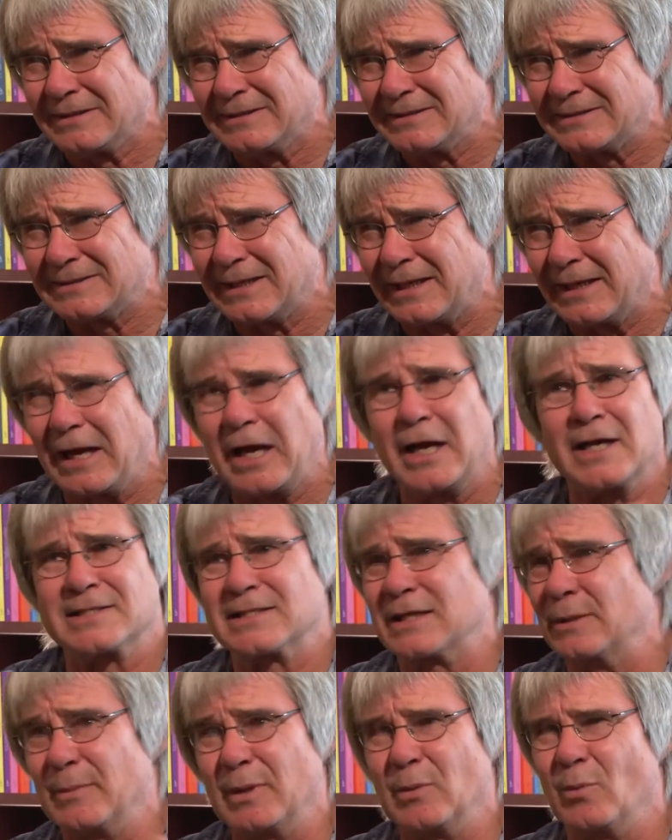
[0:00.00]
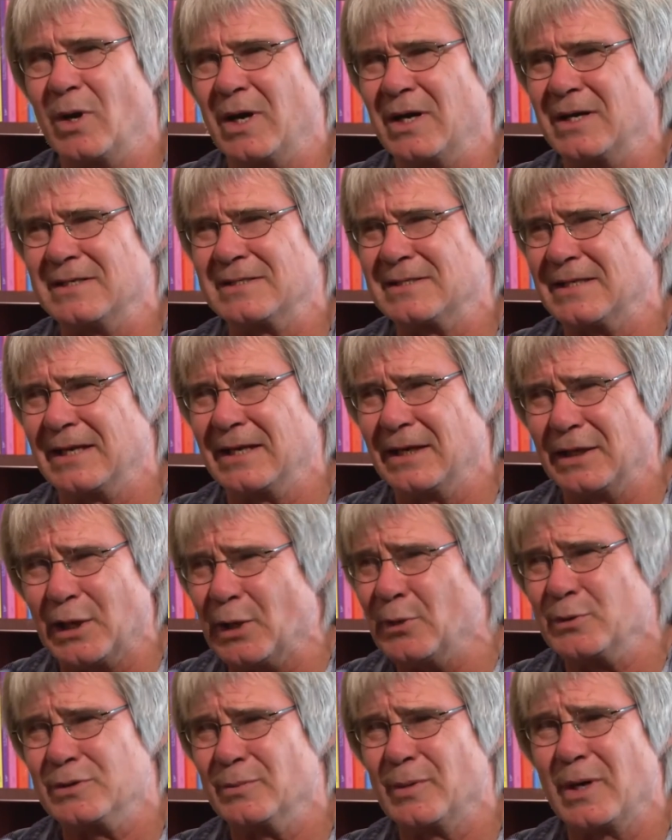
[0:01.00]
It's like asking me why I say
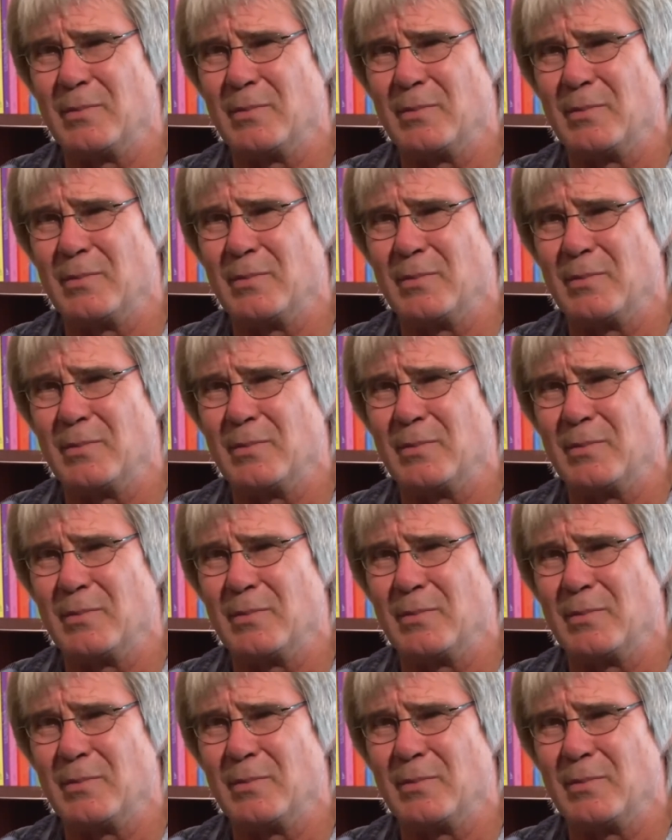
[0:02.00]
hello to my